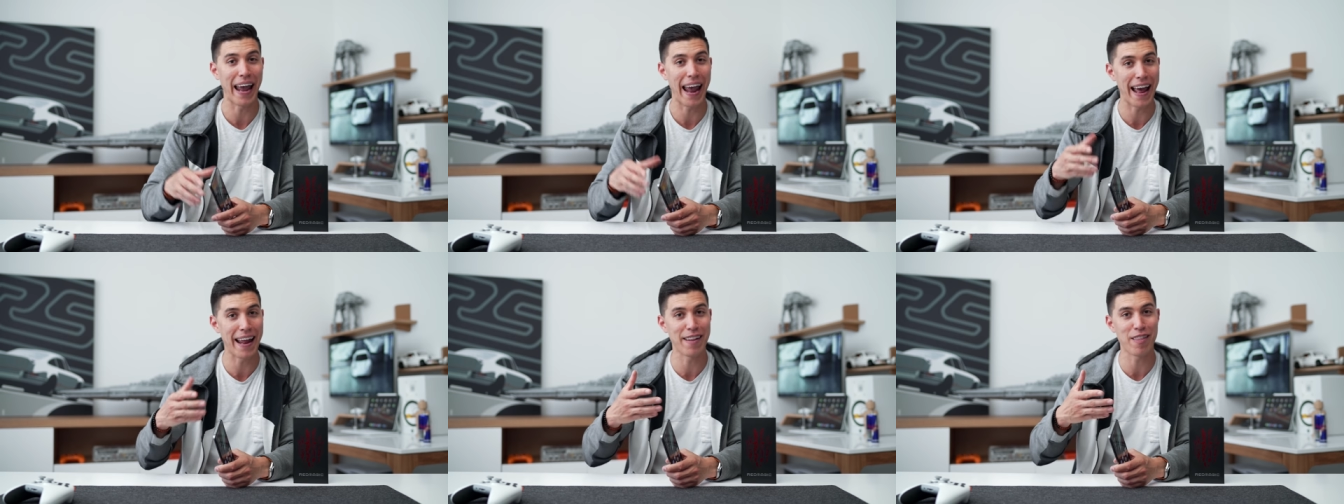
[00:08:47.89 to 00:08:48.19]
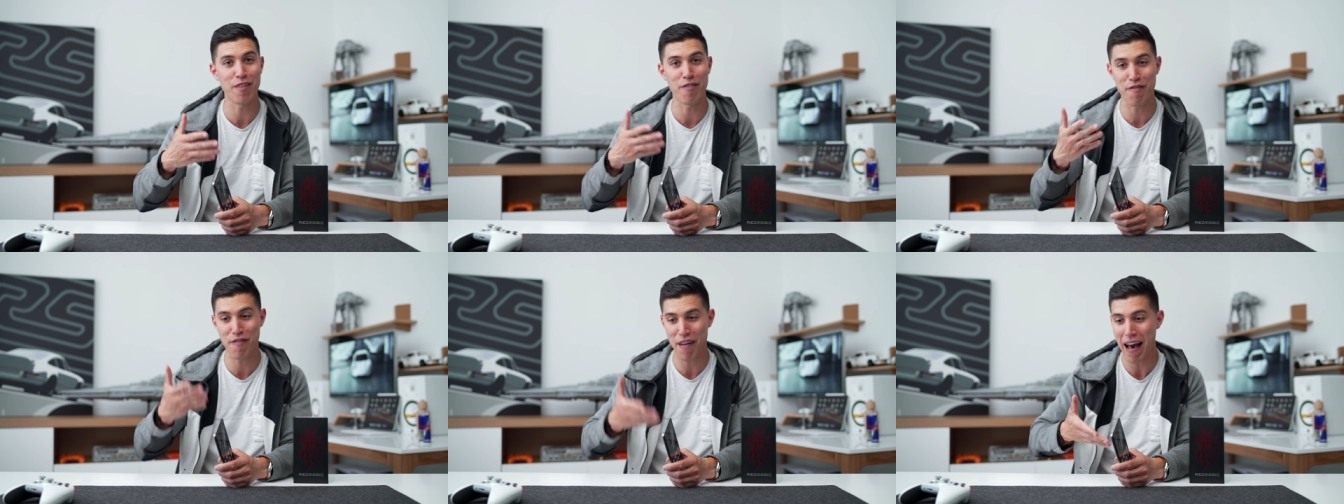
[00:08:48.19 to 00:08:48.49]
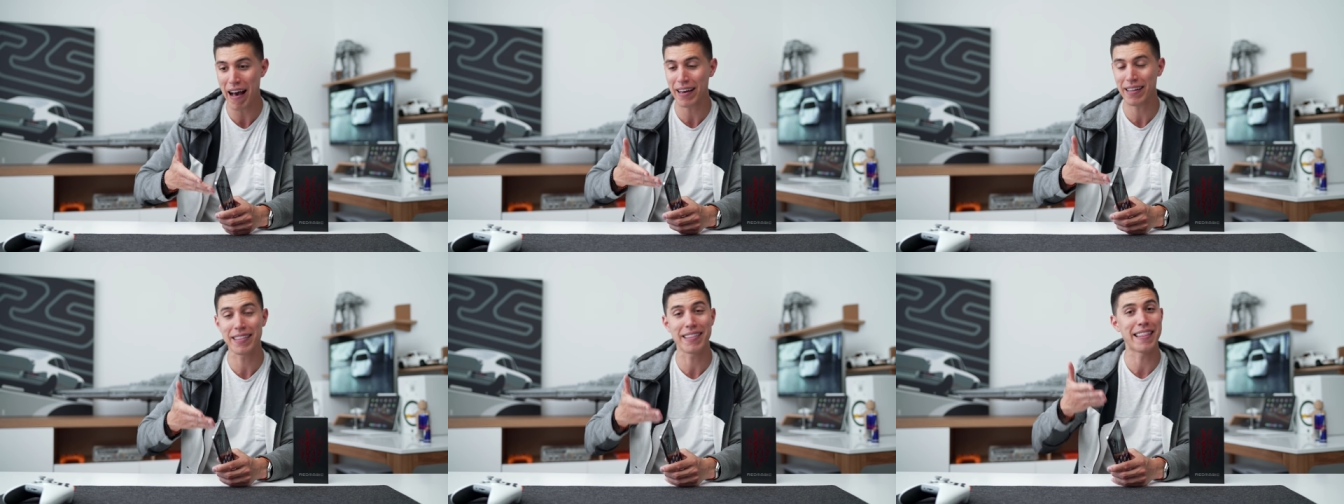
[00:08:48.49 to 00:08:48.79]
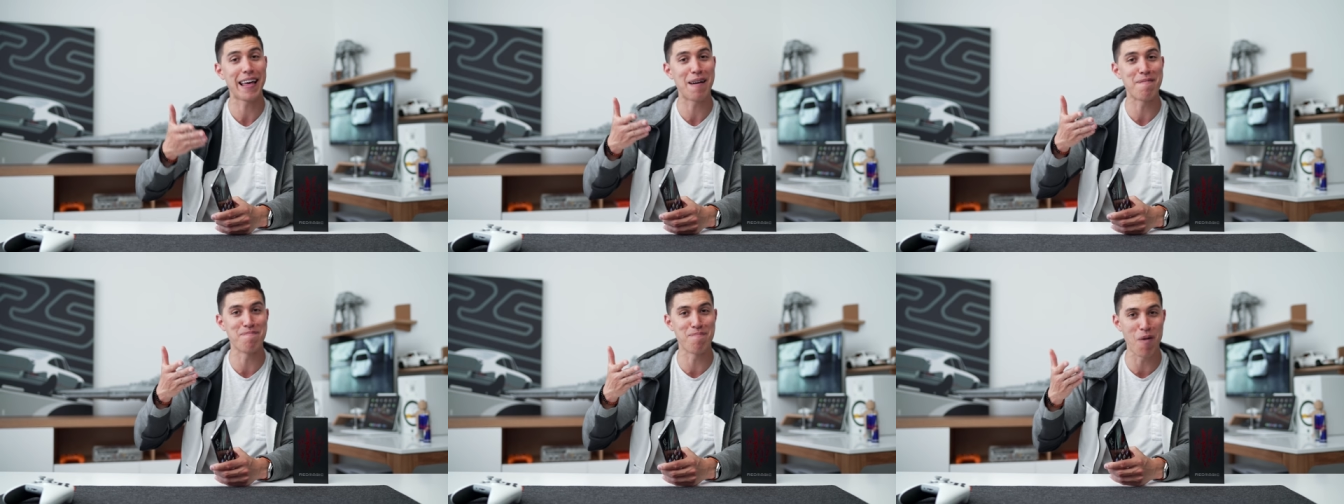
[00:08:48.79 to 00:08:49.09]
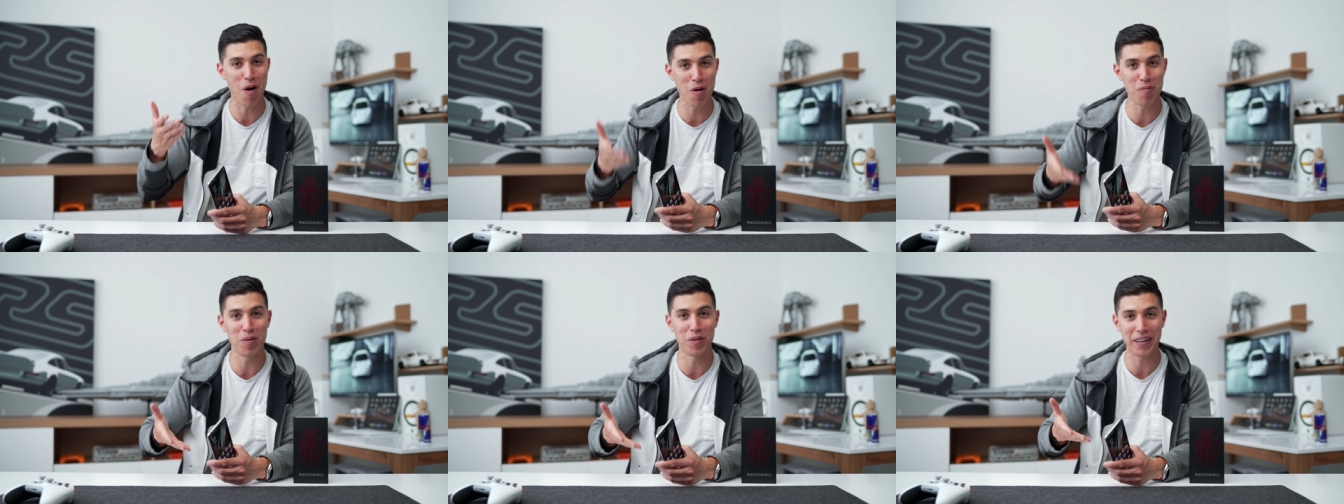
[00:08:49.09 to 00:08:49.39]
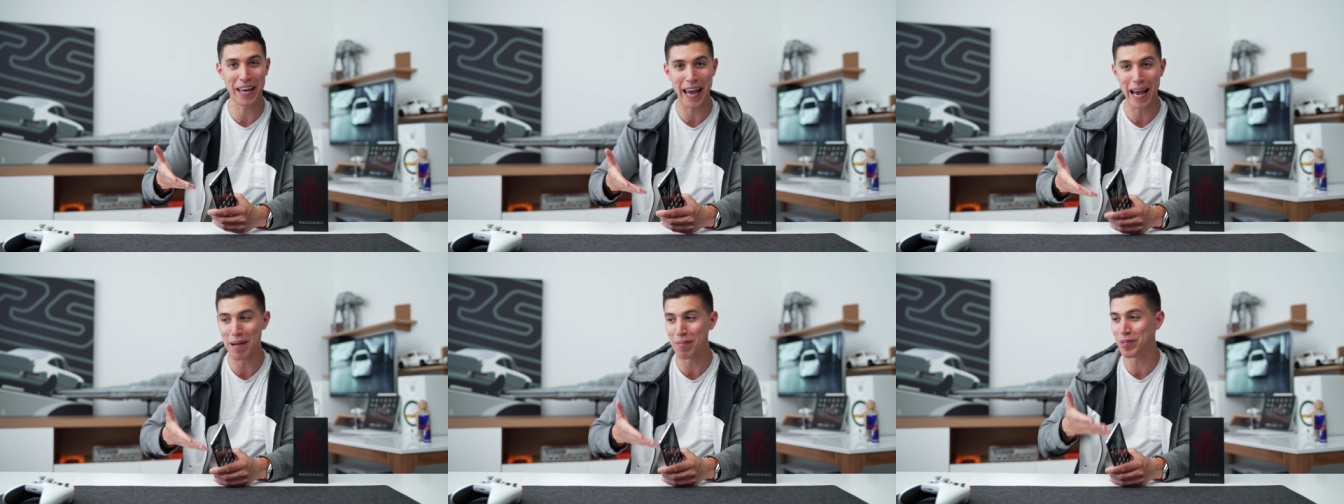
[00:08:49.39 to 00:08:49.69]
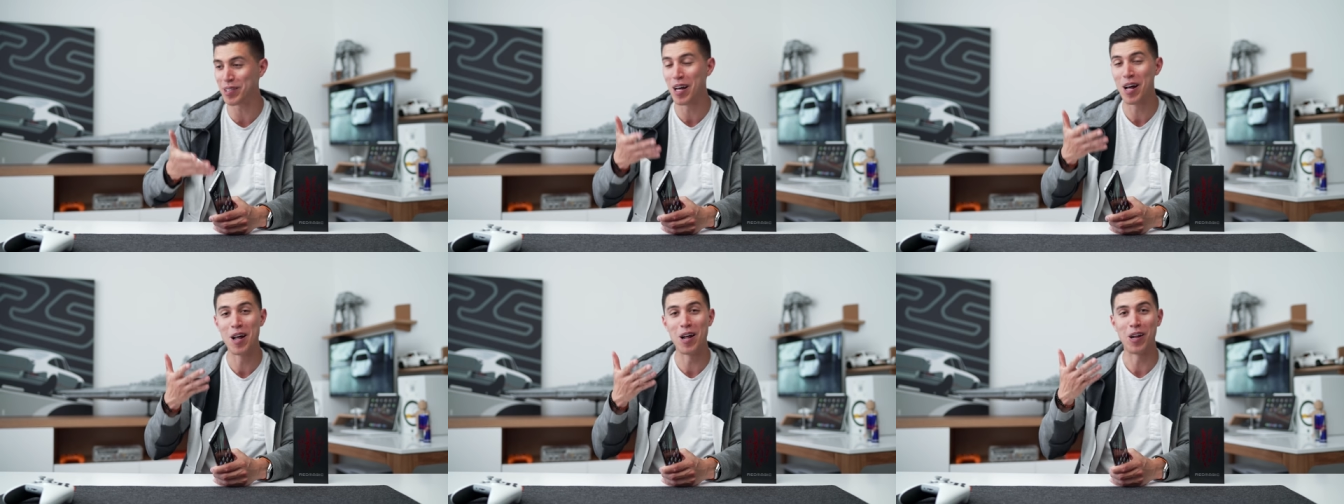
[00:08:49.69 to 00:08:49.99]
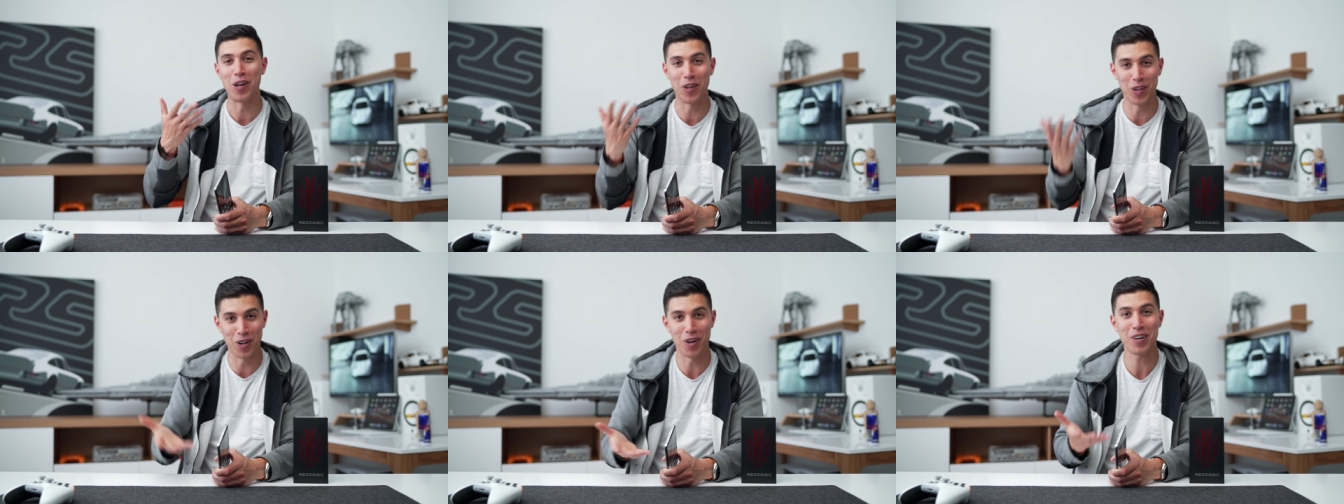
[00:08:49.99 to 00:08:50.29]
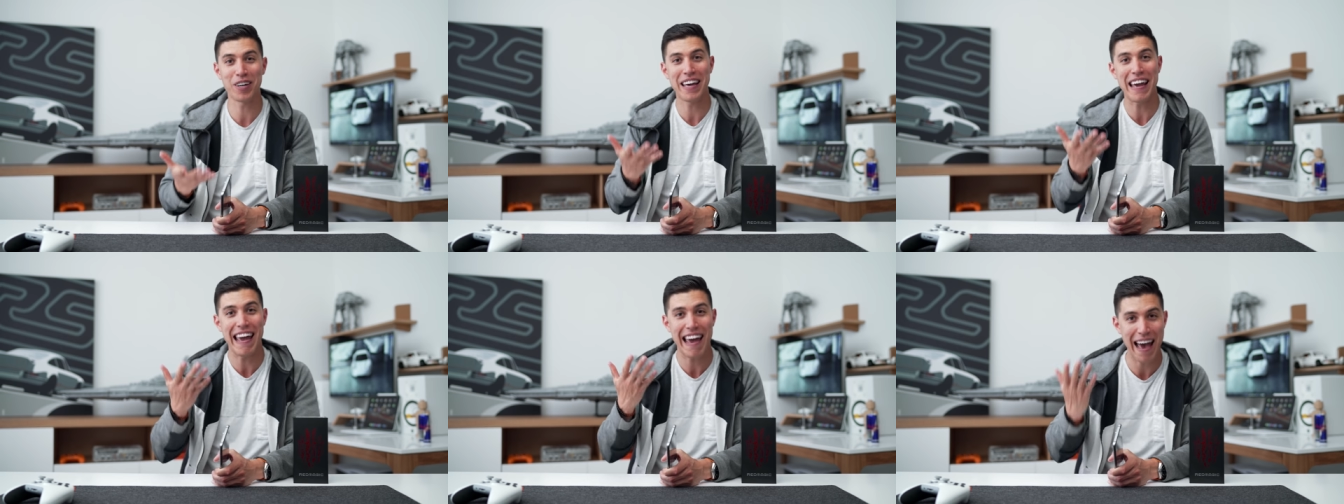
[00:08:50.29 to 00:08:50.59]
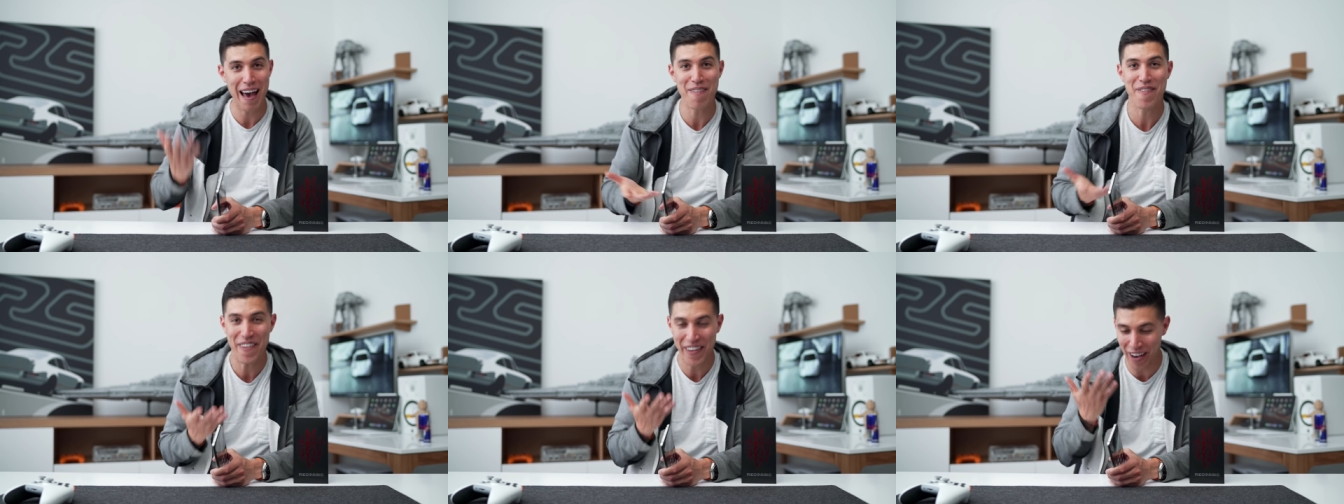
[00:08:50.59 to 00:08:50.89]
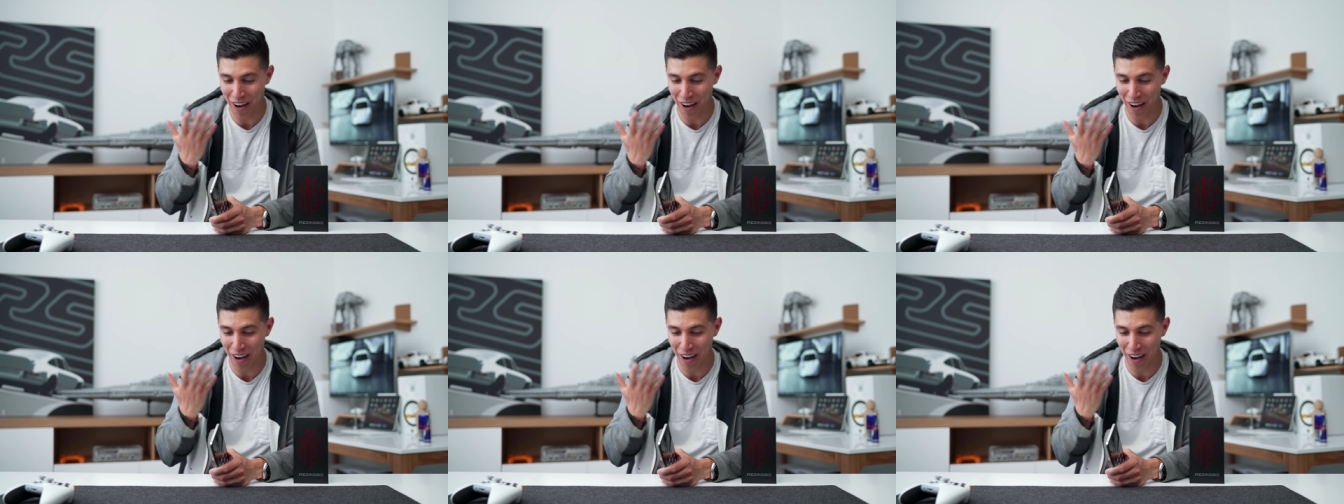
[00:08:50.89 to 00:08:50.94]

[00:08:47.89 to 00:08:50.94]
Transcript: and the fact that mobile games look effing